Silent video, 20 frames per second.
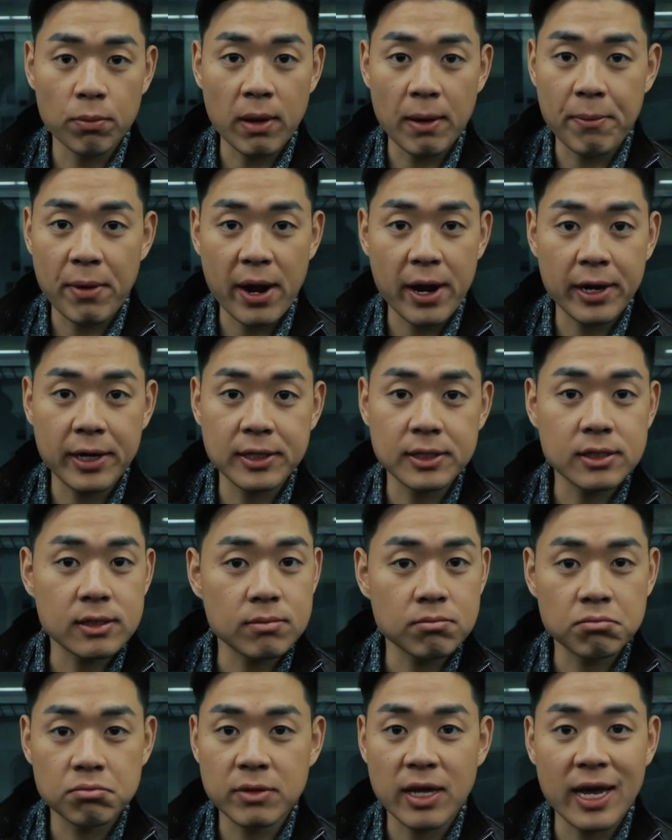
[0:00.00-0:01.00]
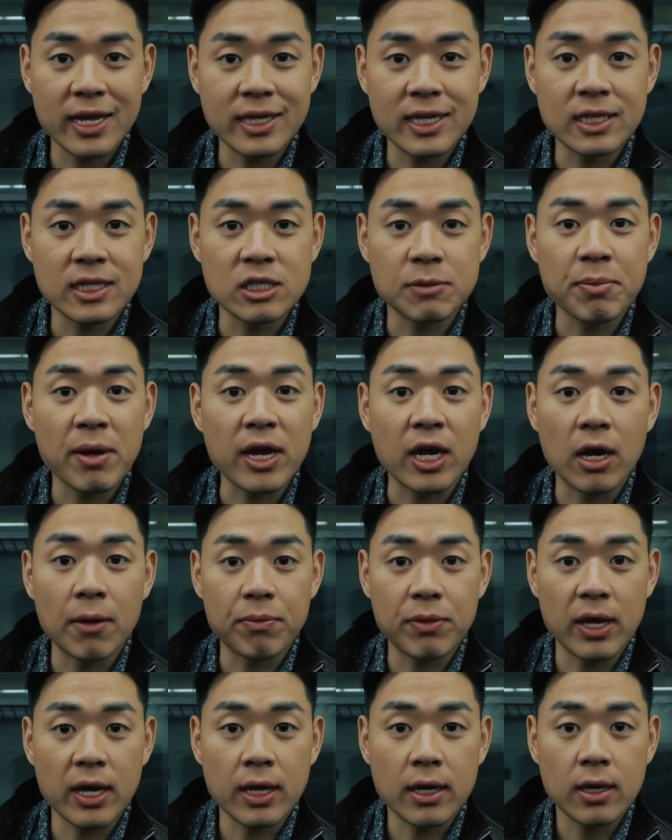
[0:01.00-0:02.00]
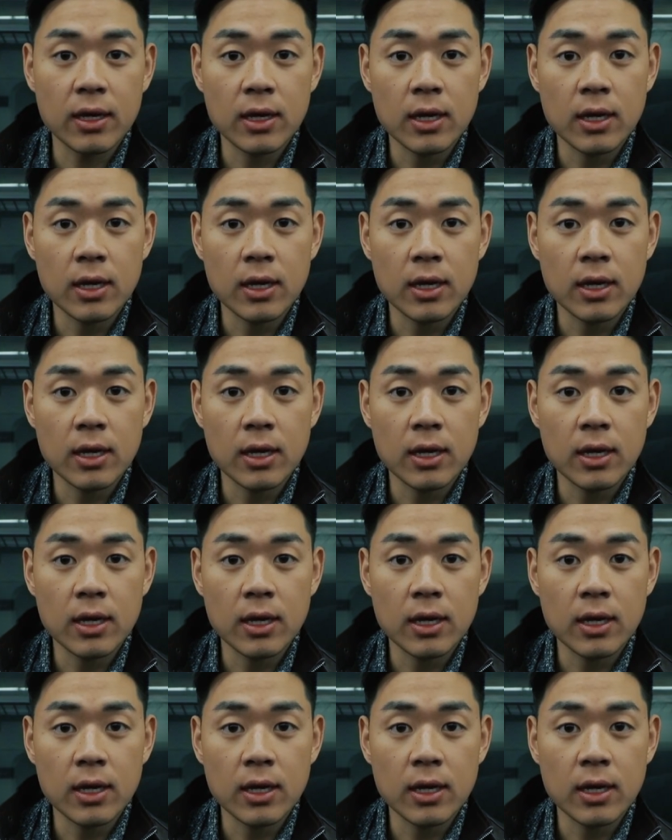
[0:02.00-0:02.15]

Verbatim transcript: my parents that I did this pickup thing.